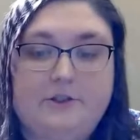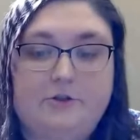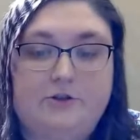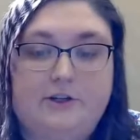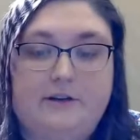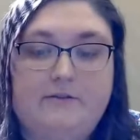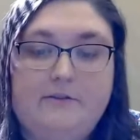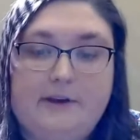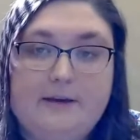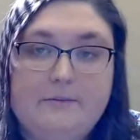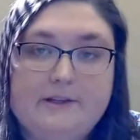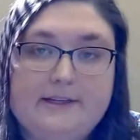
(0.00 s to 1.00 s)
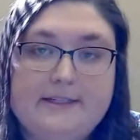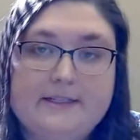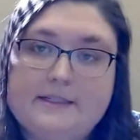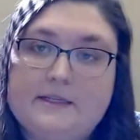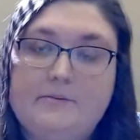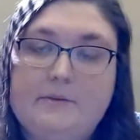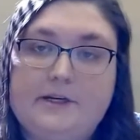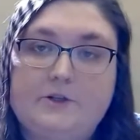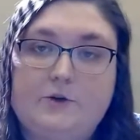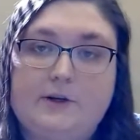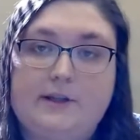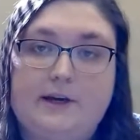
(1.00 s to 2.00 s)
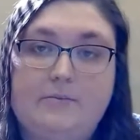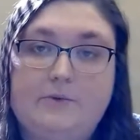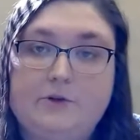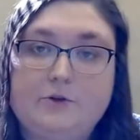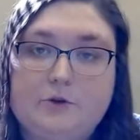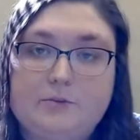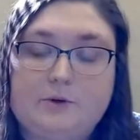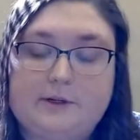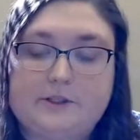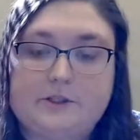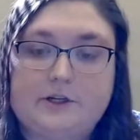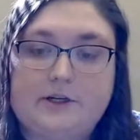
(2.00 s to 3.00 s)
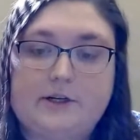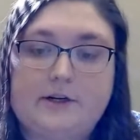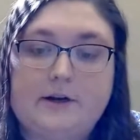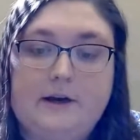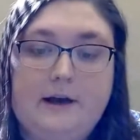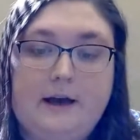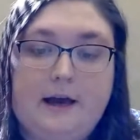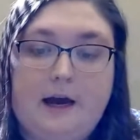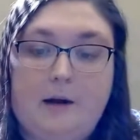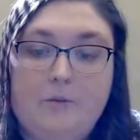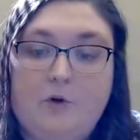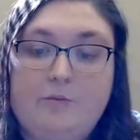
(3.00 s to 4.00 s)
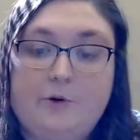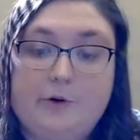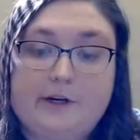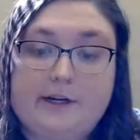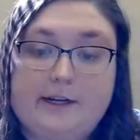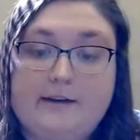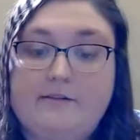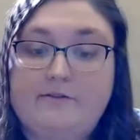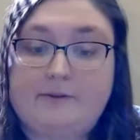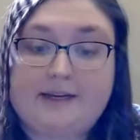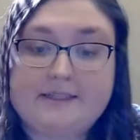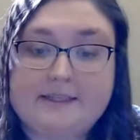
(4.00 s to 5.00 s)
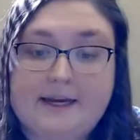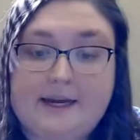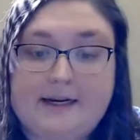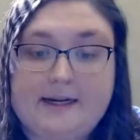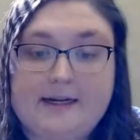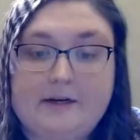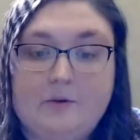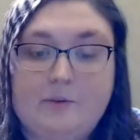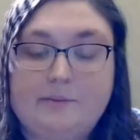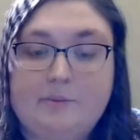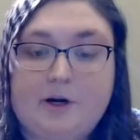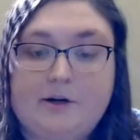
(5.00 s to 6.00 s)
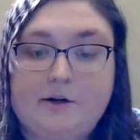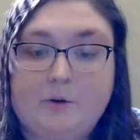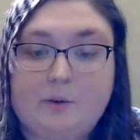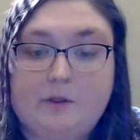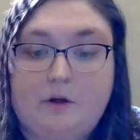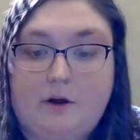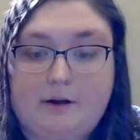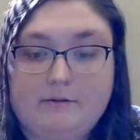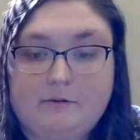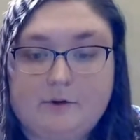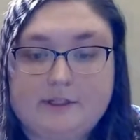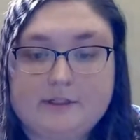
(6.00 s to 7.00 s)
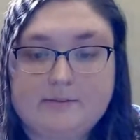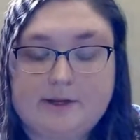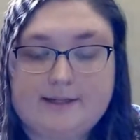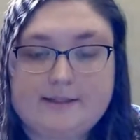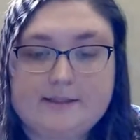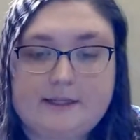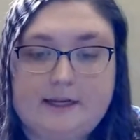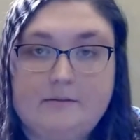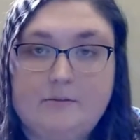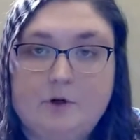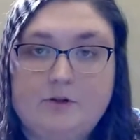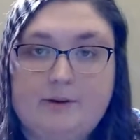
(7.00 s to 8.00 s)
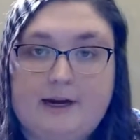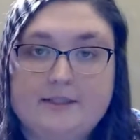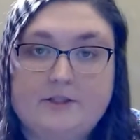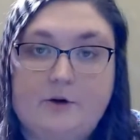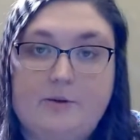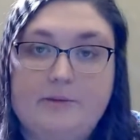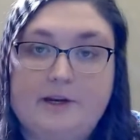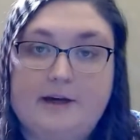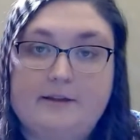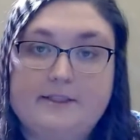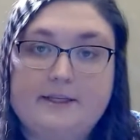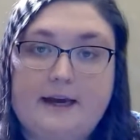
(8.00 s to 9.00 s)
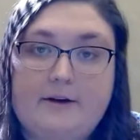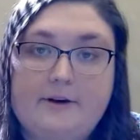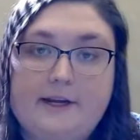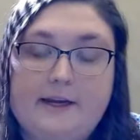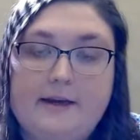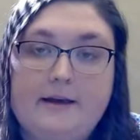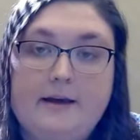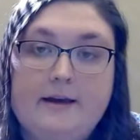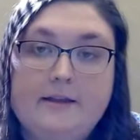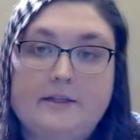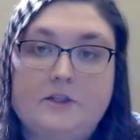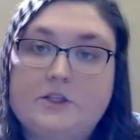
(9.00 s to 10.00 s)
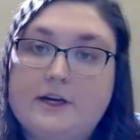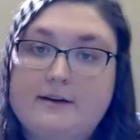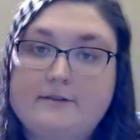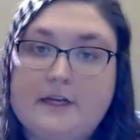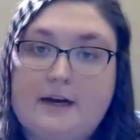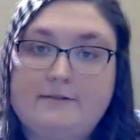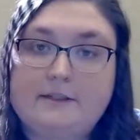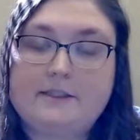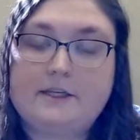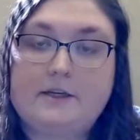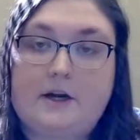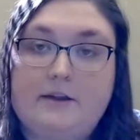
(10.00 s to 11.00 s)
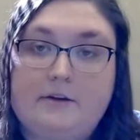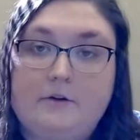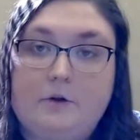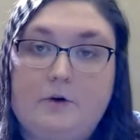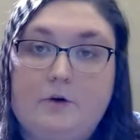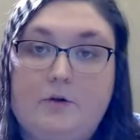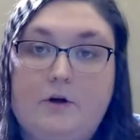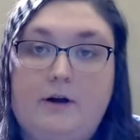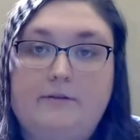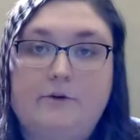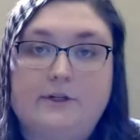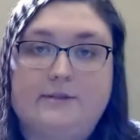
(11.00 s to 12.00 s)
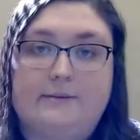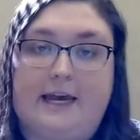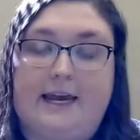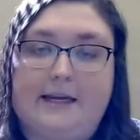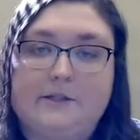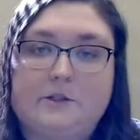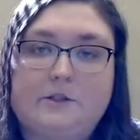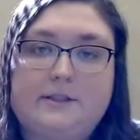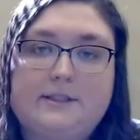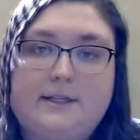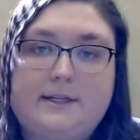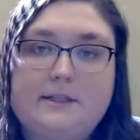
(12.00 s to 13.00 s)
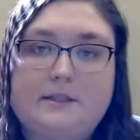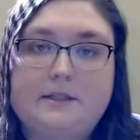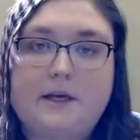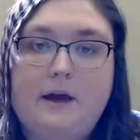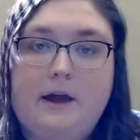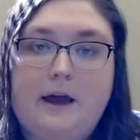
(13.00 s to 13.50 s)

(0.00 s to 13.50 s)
of Children and Families to make sure that abuse reports are reported and investigated. We partner with law enforcement in both Pasco and Pinellas County, the Sheriff's Office, and other local law enforcement agencies.